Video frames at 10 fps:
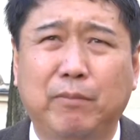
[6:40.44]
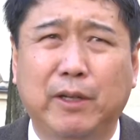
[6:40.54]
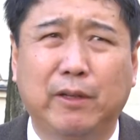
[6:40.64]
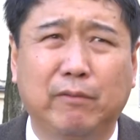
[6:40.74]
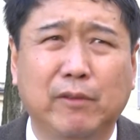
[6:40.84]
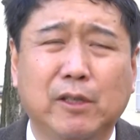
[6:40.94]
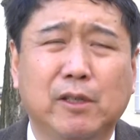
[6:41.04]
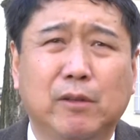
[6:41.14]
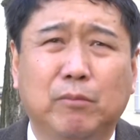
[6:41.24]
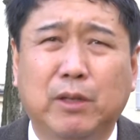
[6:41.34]
been
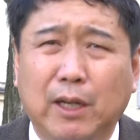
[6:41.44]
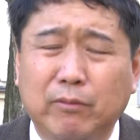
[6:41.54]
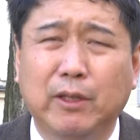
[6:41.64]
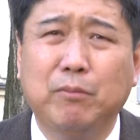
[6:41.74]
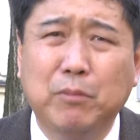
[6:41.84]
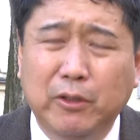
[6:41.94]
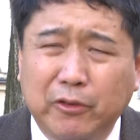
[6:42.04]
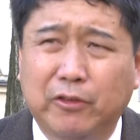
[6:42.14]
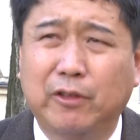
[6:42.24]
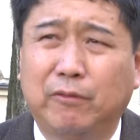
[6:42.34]
probably
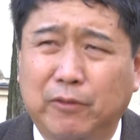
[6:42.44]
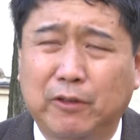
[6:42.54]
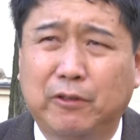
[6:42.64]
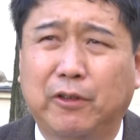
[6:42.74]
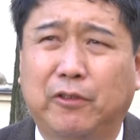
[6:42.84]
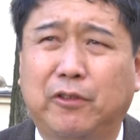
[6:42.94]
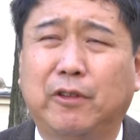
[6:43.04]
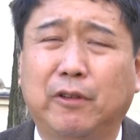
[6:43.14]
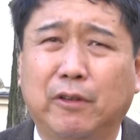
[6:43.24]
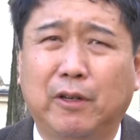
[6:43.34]
most
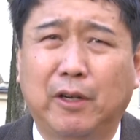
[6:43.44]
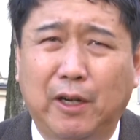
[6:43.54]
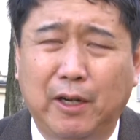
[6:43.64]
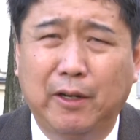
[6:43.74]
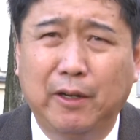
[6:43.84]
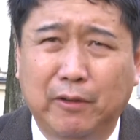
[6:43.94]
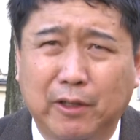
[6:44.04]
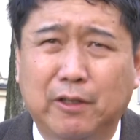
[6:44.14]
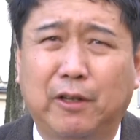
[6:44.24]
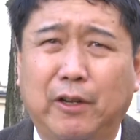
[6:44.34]
focused on the
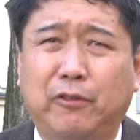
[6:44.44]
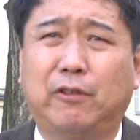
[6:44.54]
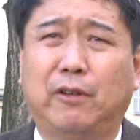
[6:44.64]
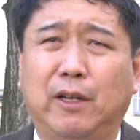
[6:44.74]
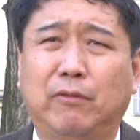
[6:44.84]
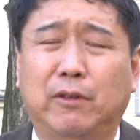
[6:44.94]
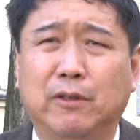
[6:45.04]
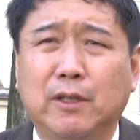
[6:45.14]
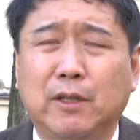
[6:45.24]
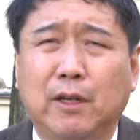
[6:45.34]
cholesterol level,
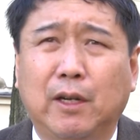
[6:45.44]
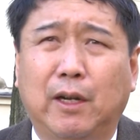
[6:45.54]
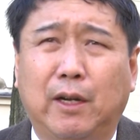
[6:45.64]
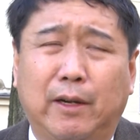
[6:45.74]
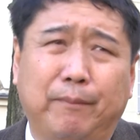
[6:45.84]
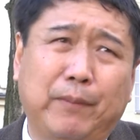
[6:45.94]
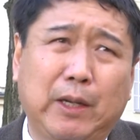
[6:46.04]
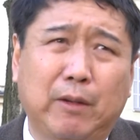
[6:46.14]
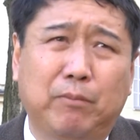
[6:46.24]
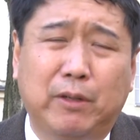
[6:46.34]

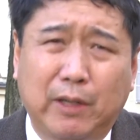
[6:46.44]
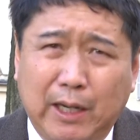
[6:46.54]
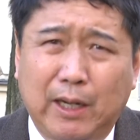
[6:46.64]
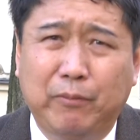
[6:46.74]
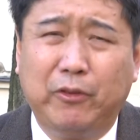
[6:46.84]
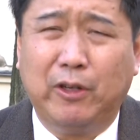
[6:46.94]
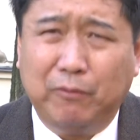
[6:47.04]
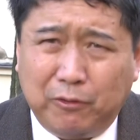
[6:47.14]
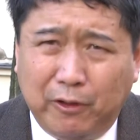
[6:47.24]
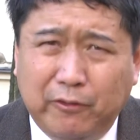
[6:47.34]
and perhaps,
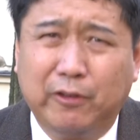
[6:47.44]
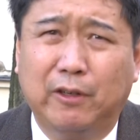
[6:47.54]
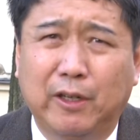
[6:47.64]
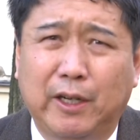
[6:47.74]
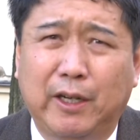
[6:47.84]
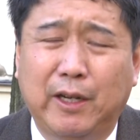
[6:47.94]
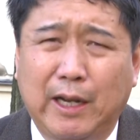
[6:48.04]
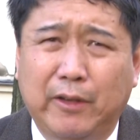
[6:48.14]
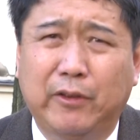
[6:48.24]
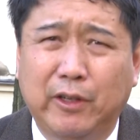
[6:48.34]
unfortunately,
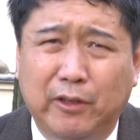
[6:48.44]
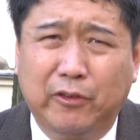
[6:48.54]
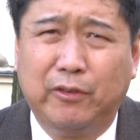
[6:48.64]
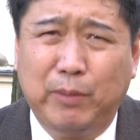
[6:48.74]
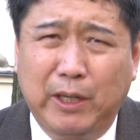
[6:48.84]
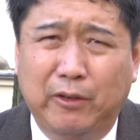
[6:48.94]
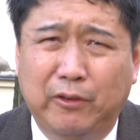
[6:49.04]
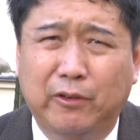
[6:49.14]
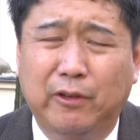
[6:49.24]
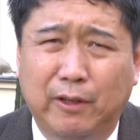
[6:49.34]
at the
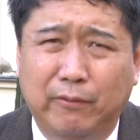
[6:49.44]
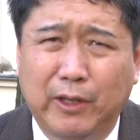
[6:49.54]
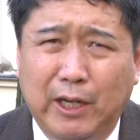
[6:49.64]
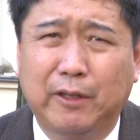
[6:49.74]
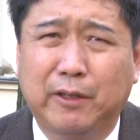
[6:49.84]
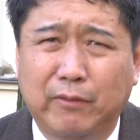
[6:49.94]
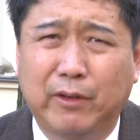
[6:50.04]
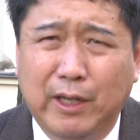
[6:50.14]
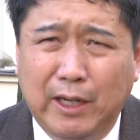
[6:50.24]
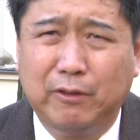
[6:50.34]
expense of not
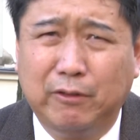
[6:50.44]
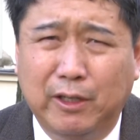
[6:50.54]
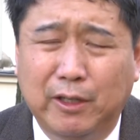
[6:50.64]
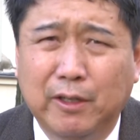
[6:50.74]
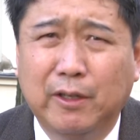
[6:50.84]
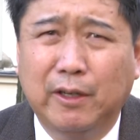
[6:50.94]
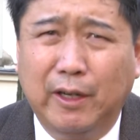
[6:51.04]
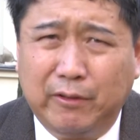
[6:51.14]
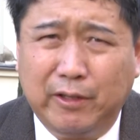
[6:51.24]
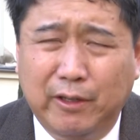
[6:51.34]
giving adequate
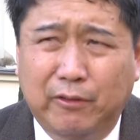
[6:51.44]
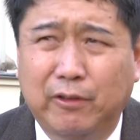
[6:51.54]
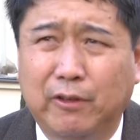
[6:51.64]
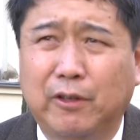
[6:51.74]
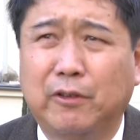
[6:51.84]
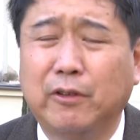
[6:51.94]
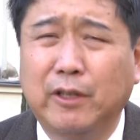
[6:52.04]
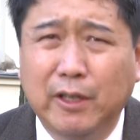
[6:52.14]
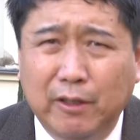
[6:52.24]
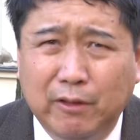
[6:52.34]
attention to
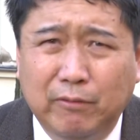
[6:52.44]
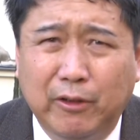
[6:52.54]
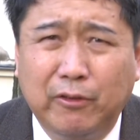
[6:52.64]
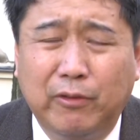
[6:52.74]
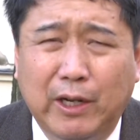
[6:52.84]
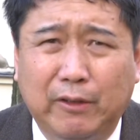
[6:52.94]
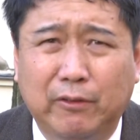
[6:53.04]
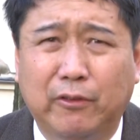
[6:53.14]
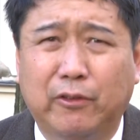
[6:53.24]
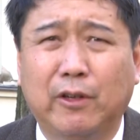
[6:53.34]
the other risk
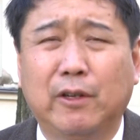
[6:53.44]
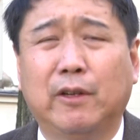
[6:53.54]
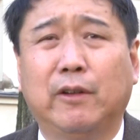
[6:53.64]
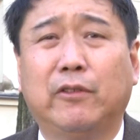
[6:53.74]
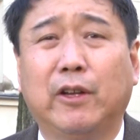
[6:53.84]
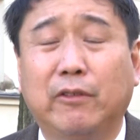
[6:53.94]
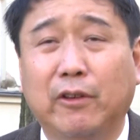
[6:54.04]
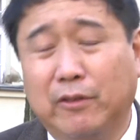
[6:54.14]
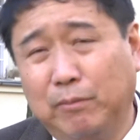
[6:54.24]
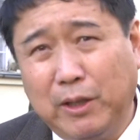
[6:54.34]
factors, such
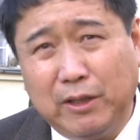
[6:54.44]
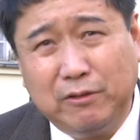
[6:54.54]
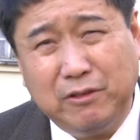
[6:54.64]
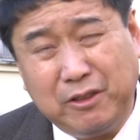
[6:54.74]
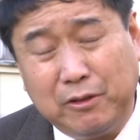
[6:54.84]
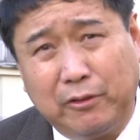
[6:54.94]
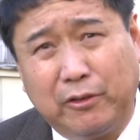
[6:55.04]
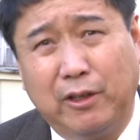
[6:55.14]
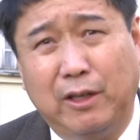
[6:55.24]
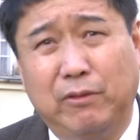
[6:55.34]
as the blood
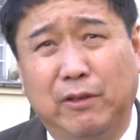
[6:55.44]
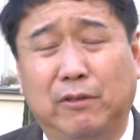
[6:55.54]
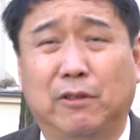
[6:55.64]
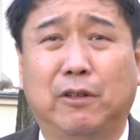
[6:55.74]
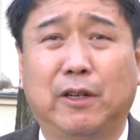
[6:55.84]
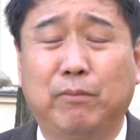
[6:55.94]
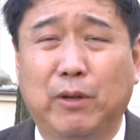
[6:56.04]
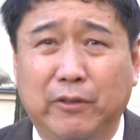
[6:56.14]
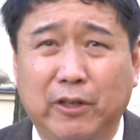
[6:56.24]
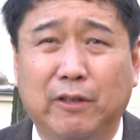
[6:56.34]
glucose level, or in
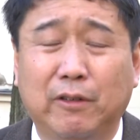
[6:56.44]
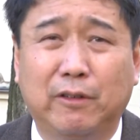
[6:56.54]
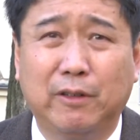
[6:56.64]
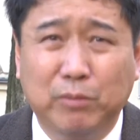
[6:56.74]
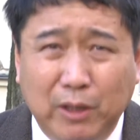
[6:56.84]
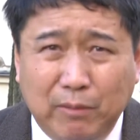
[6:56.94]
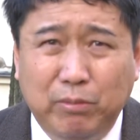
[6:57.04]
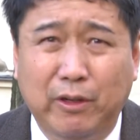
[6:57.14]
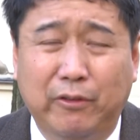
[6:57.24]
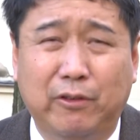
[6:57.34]
particular the blood
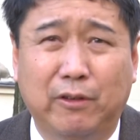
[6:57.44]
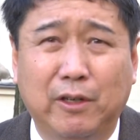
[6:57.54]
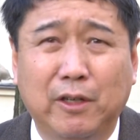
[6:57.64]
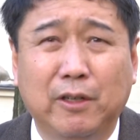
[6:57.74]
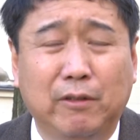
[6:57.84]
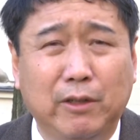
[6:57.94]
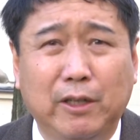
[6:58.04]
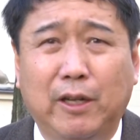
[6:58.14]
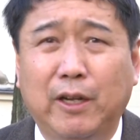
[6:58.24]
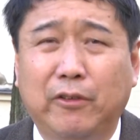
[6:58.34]
pressure,
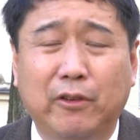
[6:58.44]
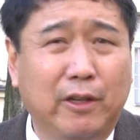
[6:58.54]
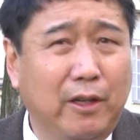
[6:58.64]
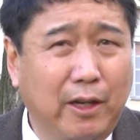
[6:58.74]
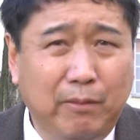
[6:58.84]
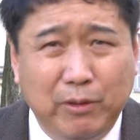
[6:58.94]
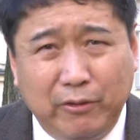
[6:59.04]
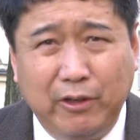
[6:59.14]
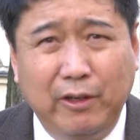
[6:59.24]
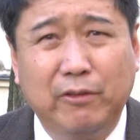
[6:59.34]
realizing that
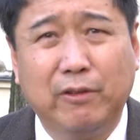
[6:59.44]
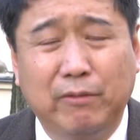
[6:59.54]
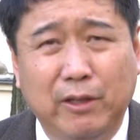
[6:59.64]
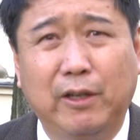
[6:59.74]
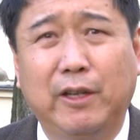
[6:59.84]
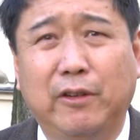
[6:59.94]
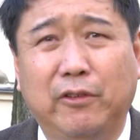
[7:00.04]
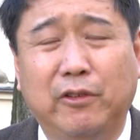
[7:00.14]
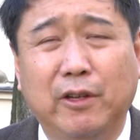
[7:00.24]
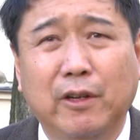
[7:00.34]
hypertension really
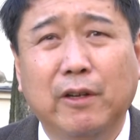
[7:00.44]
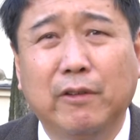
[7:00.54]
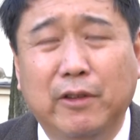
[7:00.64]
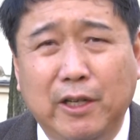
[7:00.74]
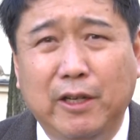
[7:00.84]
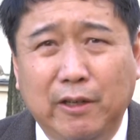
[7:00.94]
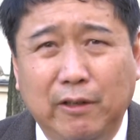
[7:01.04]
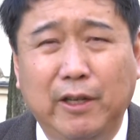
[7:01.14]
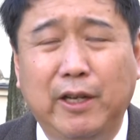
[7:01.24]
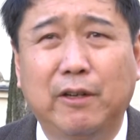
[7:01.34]
is the
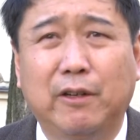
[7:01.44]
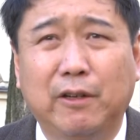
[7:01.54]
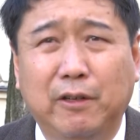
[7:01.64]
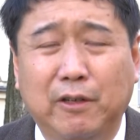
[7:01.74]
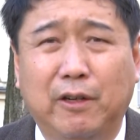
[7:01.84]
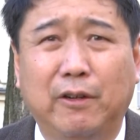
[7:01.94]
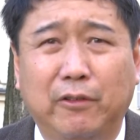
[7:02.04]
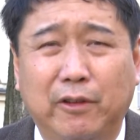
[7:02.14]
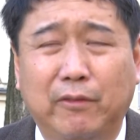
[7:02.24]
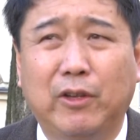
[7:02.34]
leading
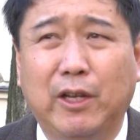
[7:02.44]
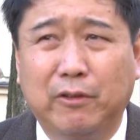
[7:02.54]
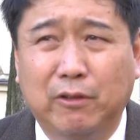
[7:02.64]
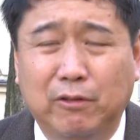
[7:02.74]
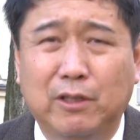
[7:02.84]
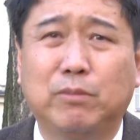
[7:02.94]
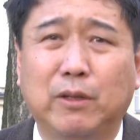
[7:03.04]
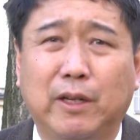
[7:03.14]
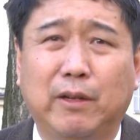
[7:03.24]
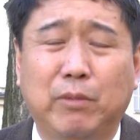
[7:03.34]
cause of death
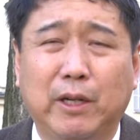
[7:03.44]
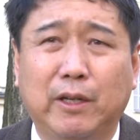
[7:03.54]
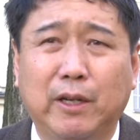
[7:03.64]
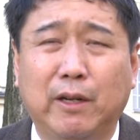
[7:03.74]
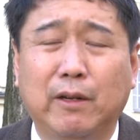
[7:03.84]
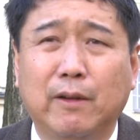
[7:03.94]
globally. But yet,